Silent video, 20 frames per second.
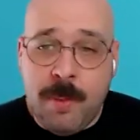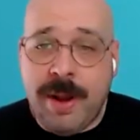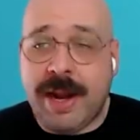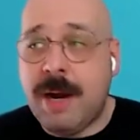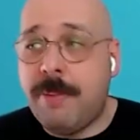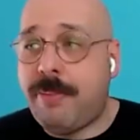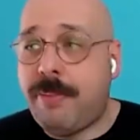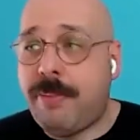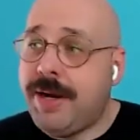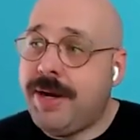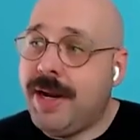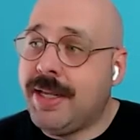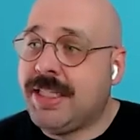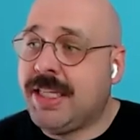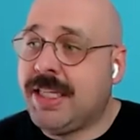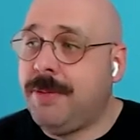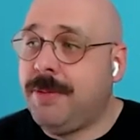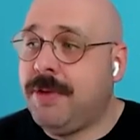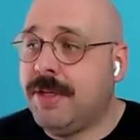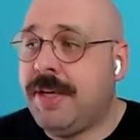We're going to break
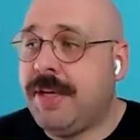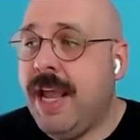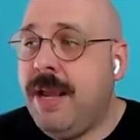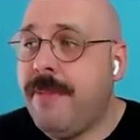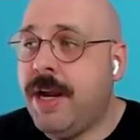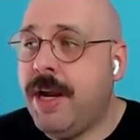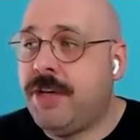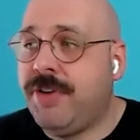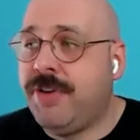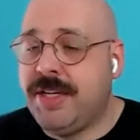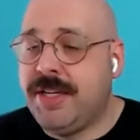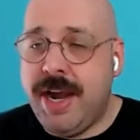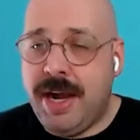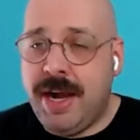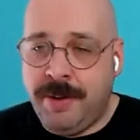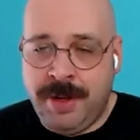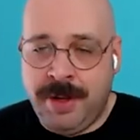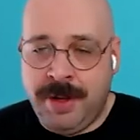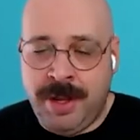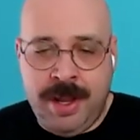down some of those key metrics
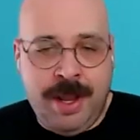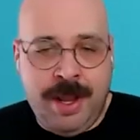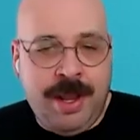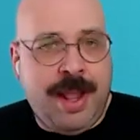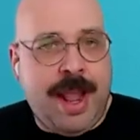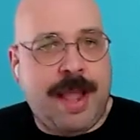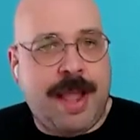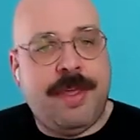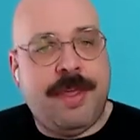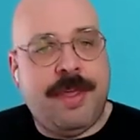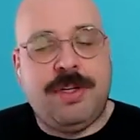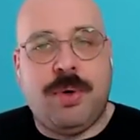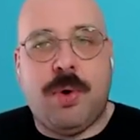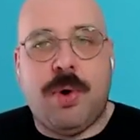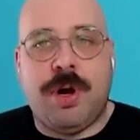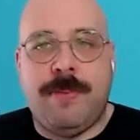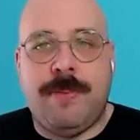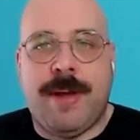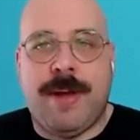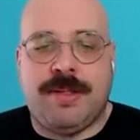now and then
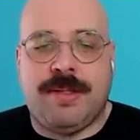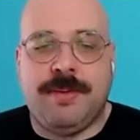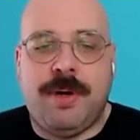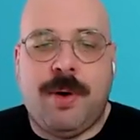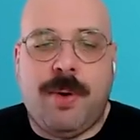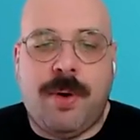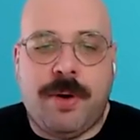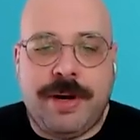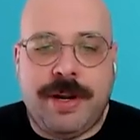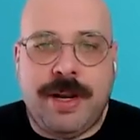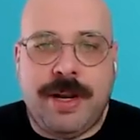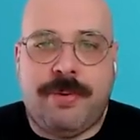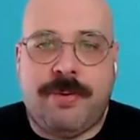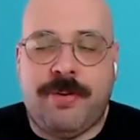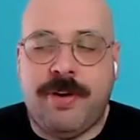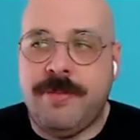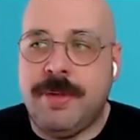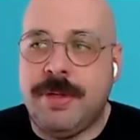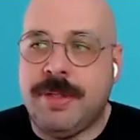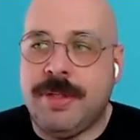talk about some quality
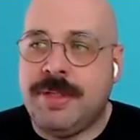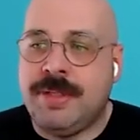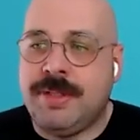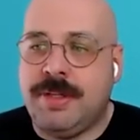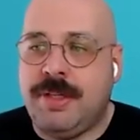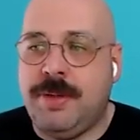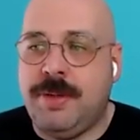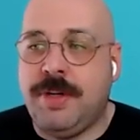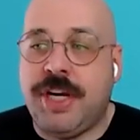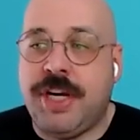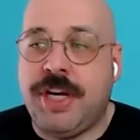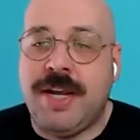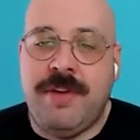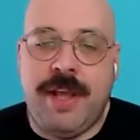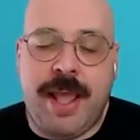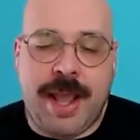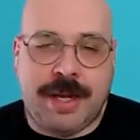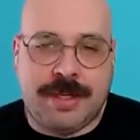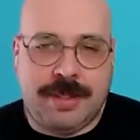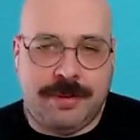improvements to
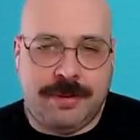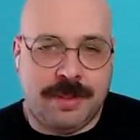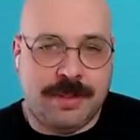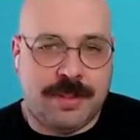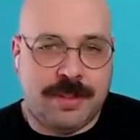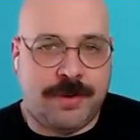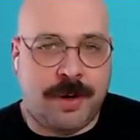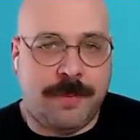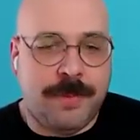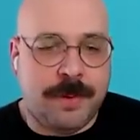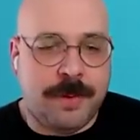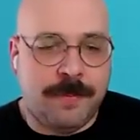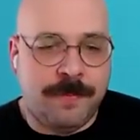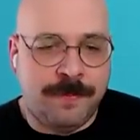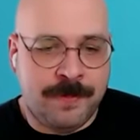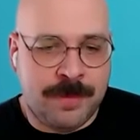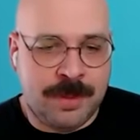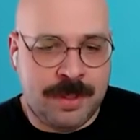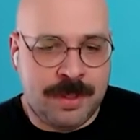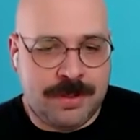achieving excellence from them.
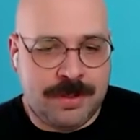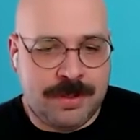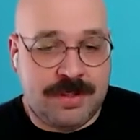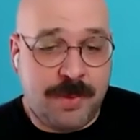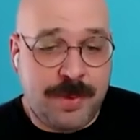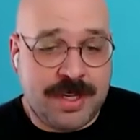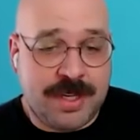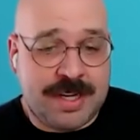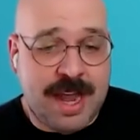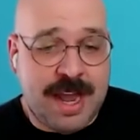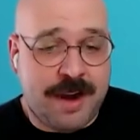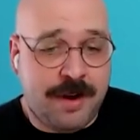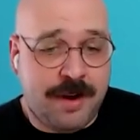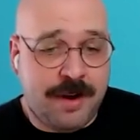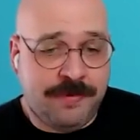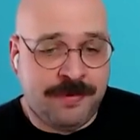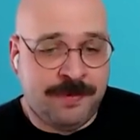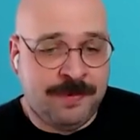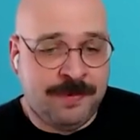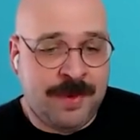So we start
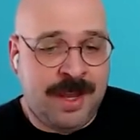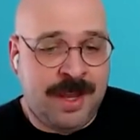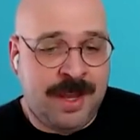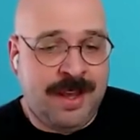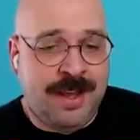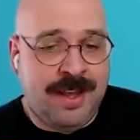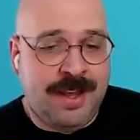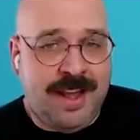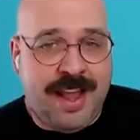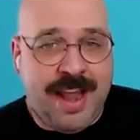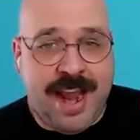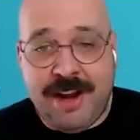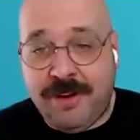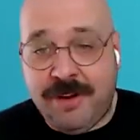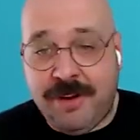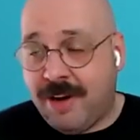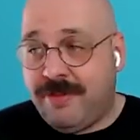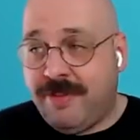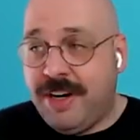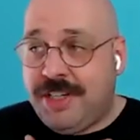off,
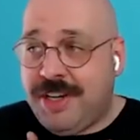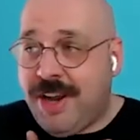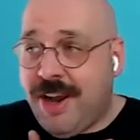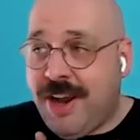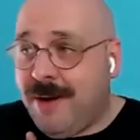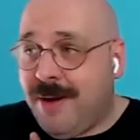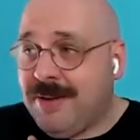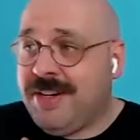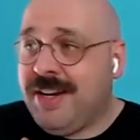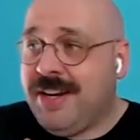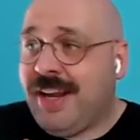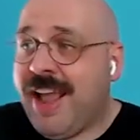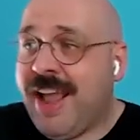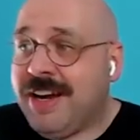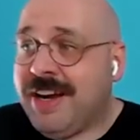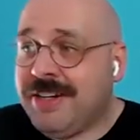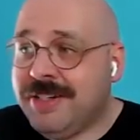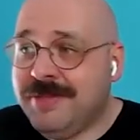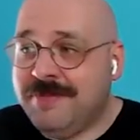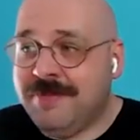and look, originally I was an
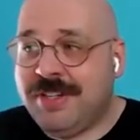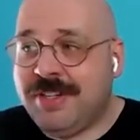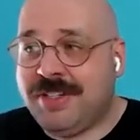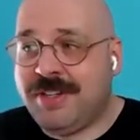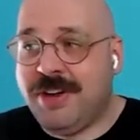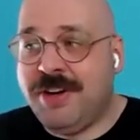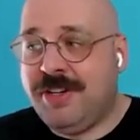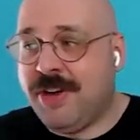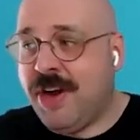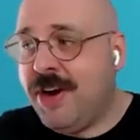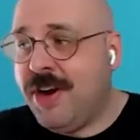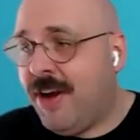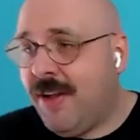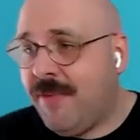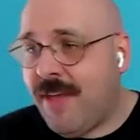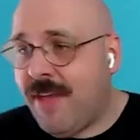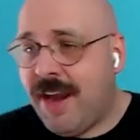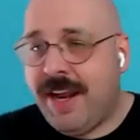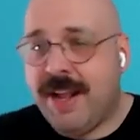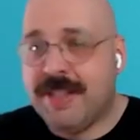accountant, so don't
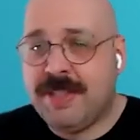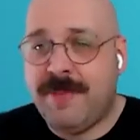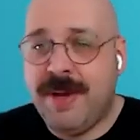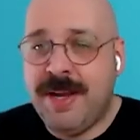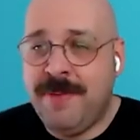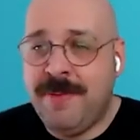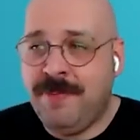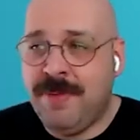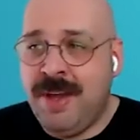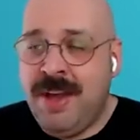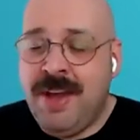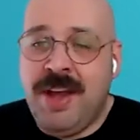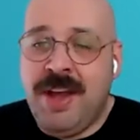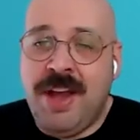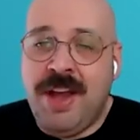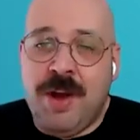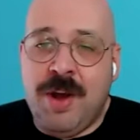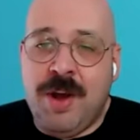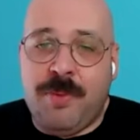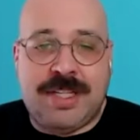hold that against me.
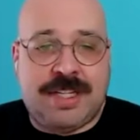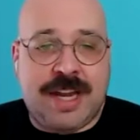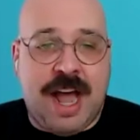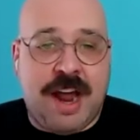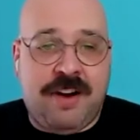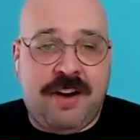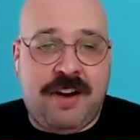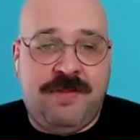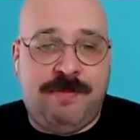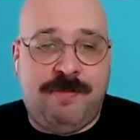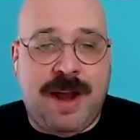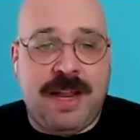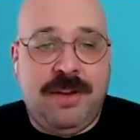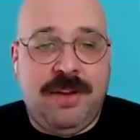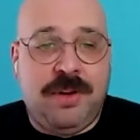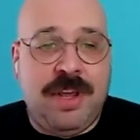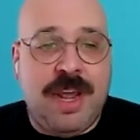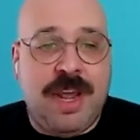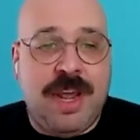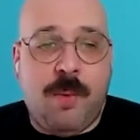We start off by
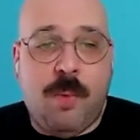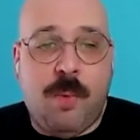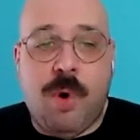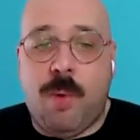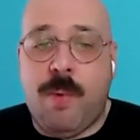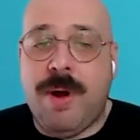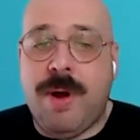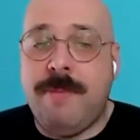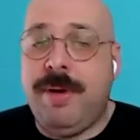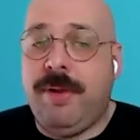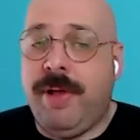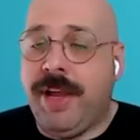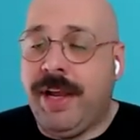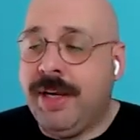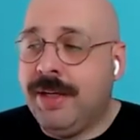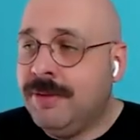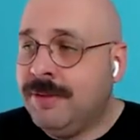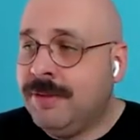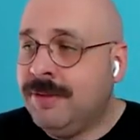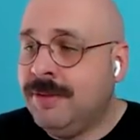looking at what we're
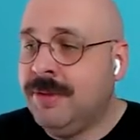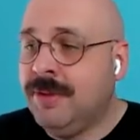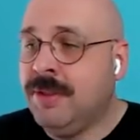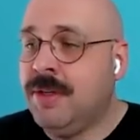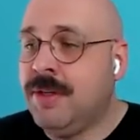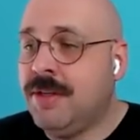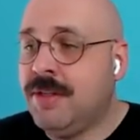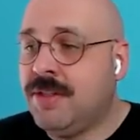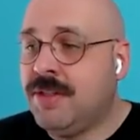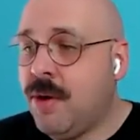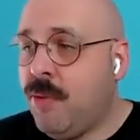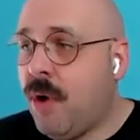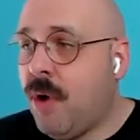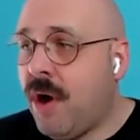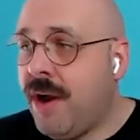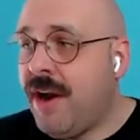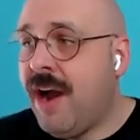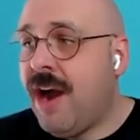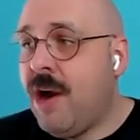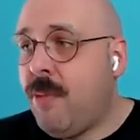billing. So
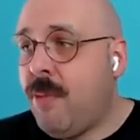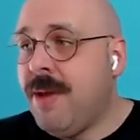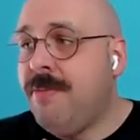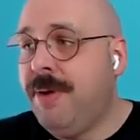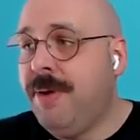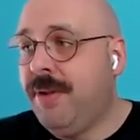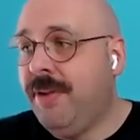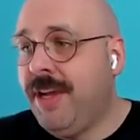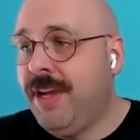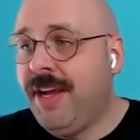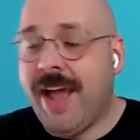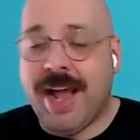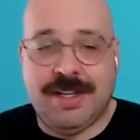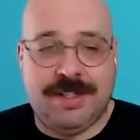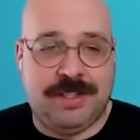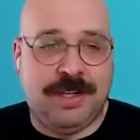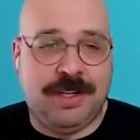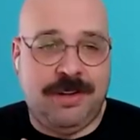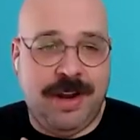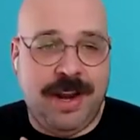what are we billing
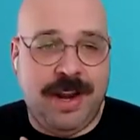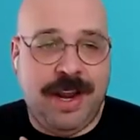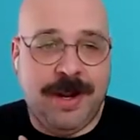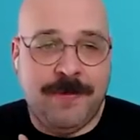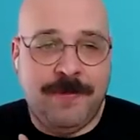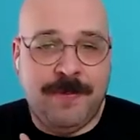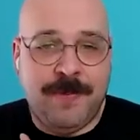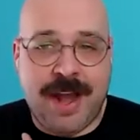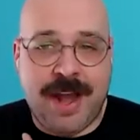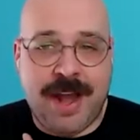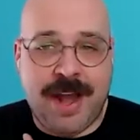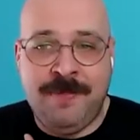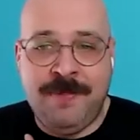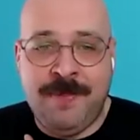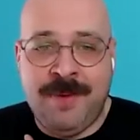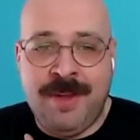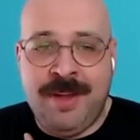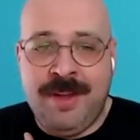as a clinic? Now,